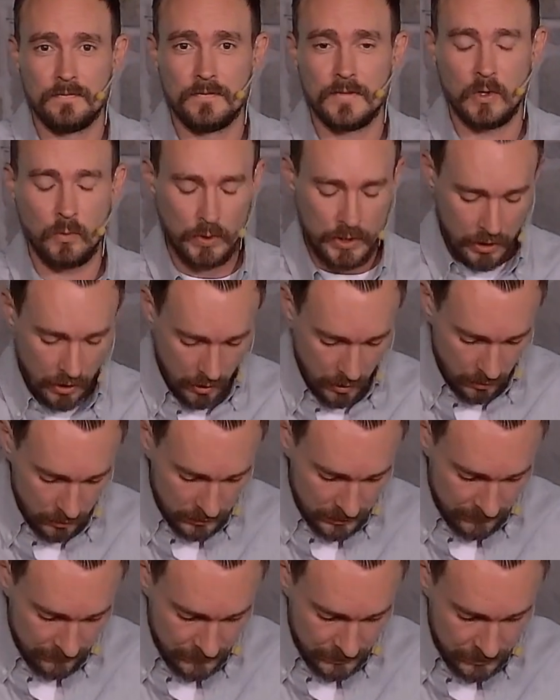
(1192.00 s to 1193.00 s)
And we all
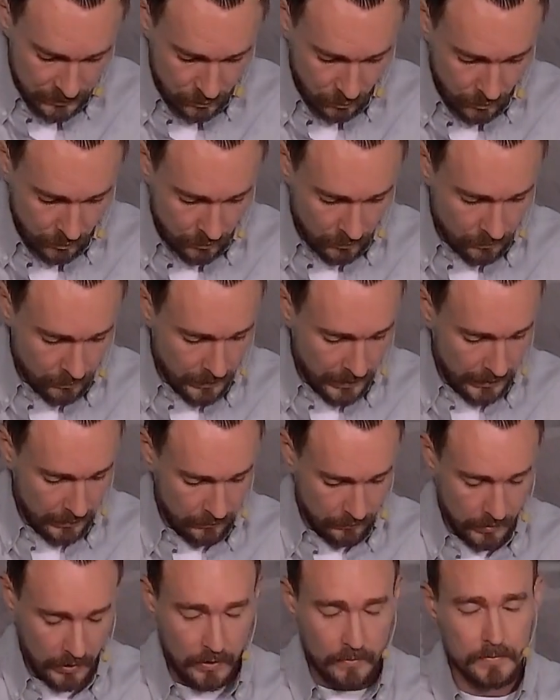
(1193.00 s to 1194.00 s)
leave this world
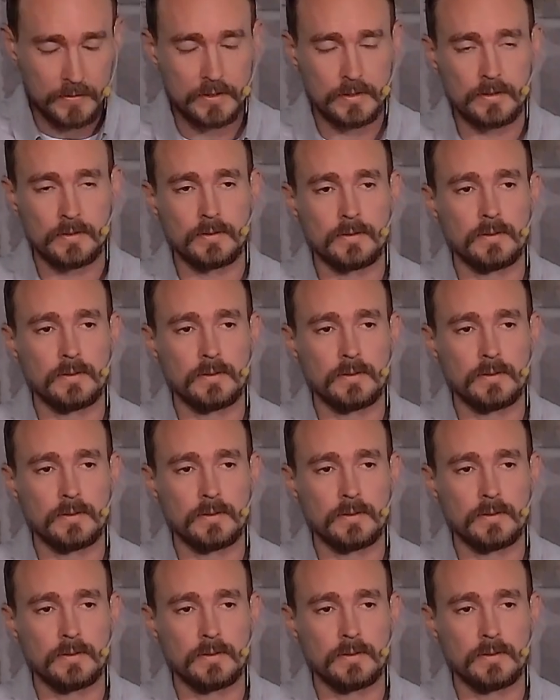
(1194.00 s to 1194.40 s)
bankrupt.